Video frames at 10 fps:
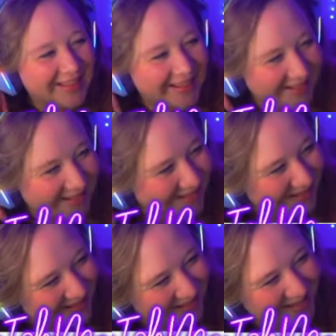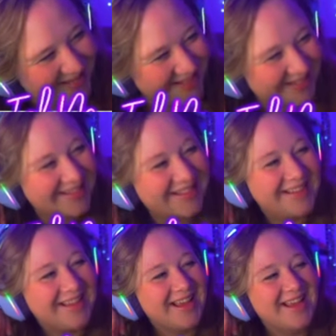Thank
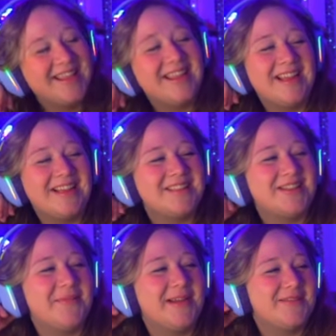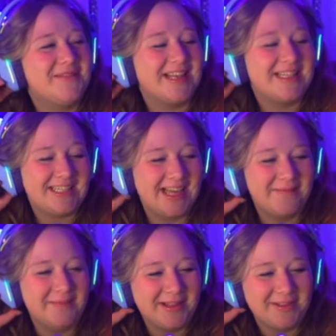you so much for that 10
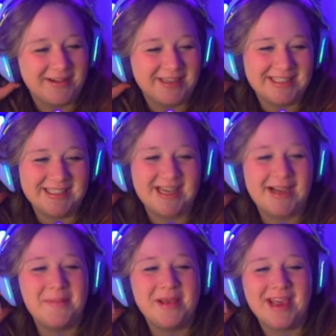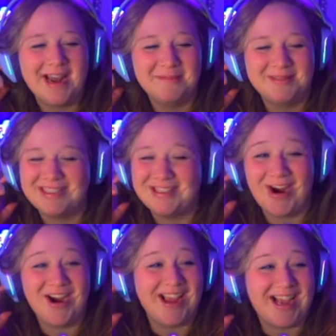month resub, and I'm sorry
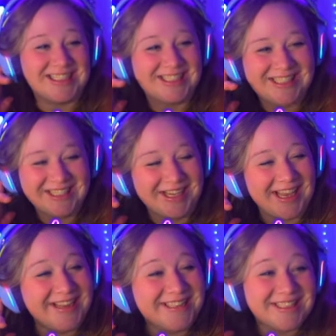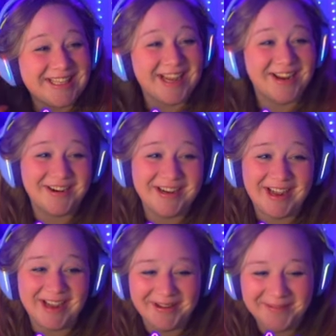I still can't say your
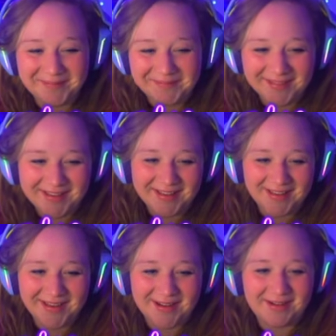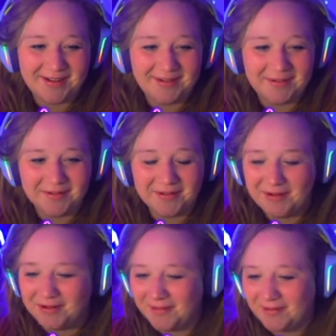name. Oh
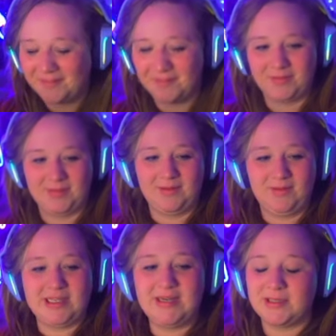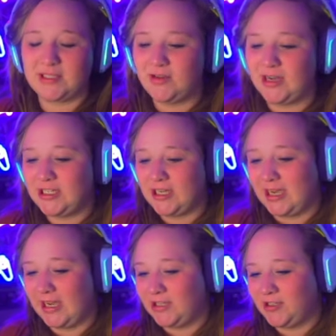no. Redeemed a stretch and a
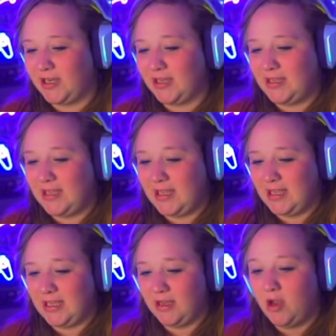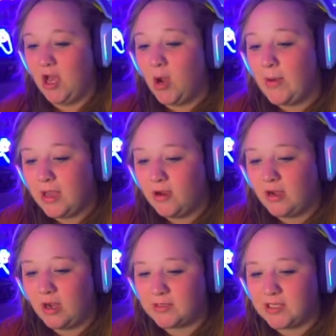hydrate. Thank you. Oh, wait, oh,
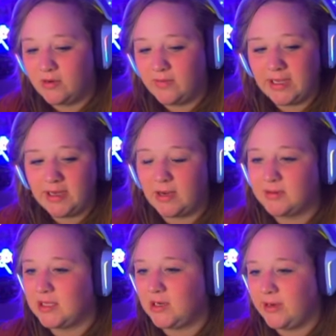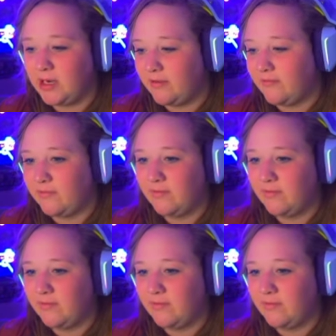I was gonna read. I was gonna read off